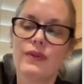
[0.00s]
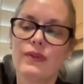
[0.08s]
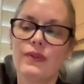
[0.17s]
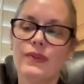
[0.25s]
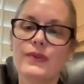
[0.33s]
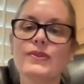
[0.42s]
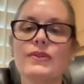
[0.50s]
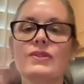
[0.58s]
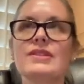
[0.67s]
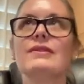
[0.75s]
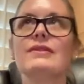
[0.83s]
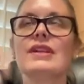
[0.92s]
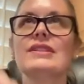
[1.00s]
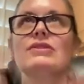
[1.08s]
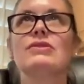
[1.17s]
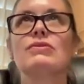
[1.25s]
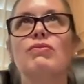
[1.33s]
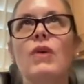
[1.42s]
that's
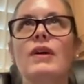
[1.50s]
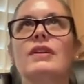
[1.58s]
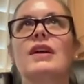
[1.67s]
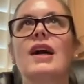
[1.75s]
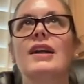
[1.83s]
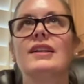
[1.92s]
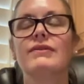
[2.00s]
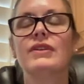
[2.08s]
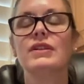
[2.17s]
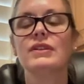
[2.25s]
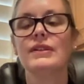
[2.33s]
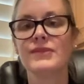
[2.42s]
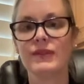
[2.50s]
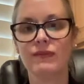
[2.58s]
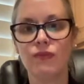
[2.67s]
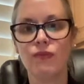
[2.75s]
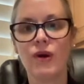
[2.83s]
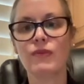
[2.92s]
just one kind of glimpse
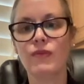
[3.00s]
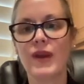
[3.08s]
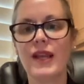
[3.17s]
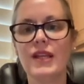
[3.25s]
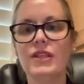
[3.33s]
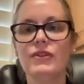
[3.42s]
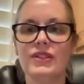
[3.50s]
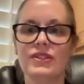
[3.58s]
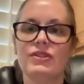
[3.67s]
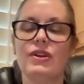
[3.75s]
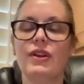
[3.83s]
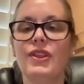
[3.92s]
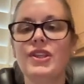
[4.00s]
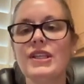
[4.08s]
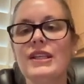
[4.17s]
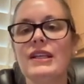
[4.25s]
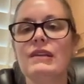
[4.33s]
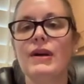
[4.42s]
of one way you can start
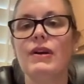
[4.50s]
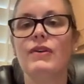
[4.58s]
thinking about,